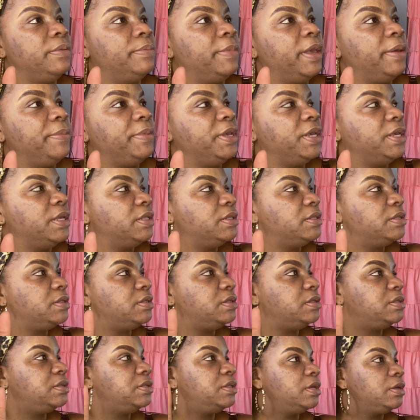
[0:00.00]
Maybe it's
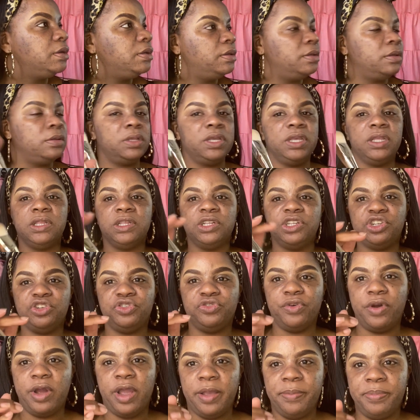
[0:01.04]
still in its
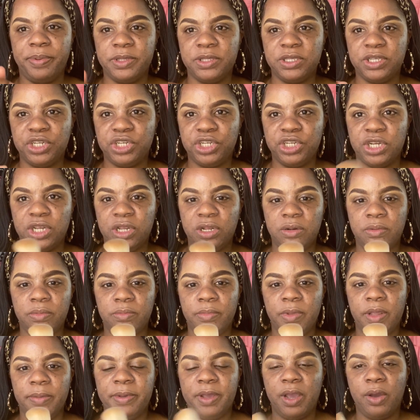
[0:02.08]
drying position.
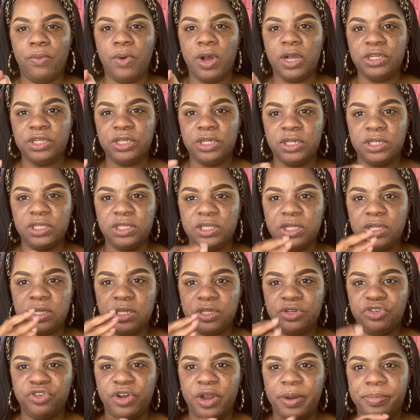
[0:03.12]
Maybe I washed it, it's still in
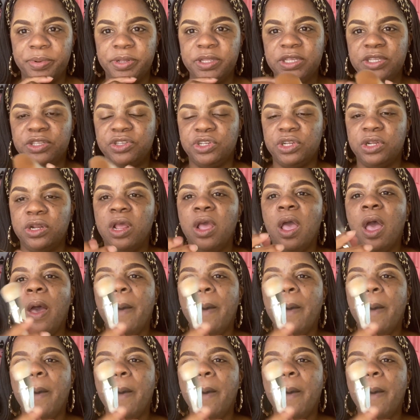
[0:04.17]
the drying position.